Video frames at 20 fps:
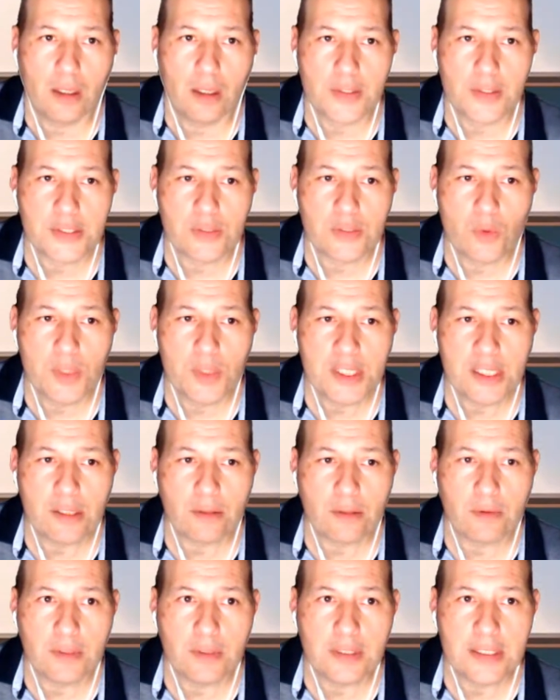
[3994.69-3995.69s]
So
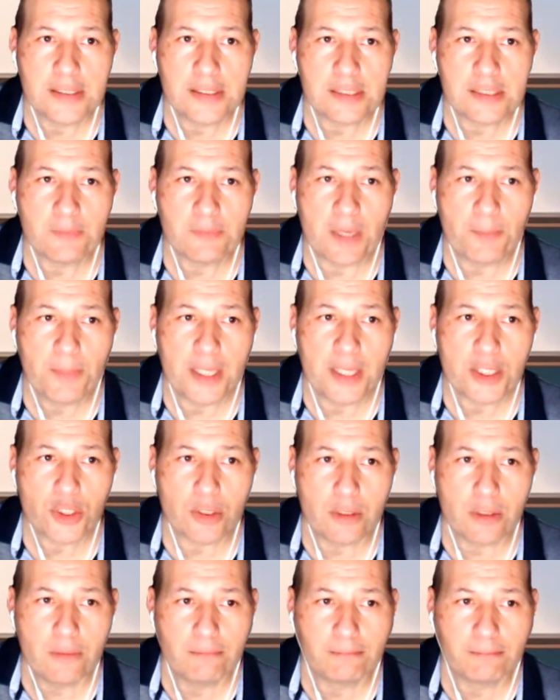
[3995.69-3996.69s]
here, this is my
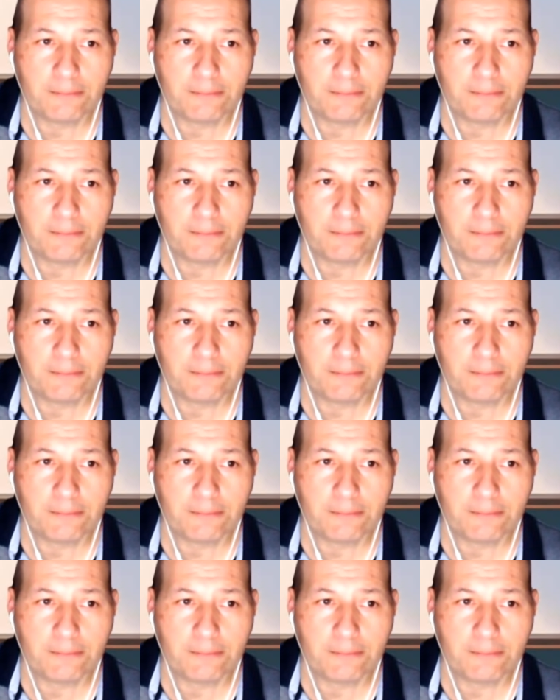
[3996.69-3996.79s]
picture.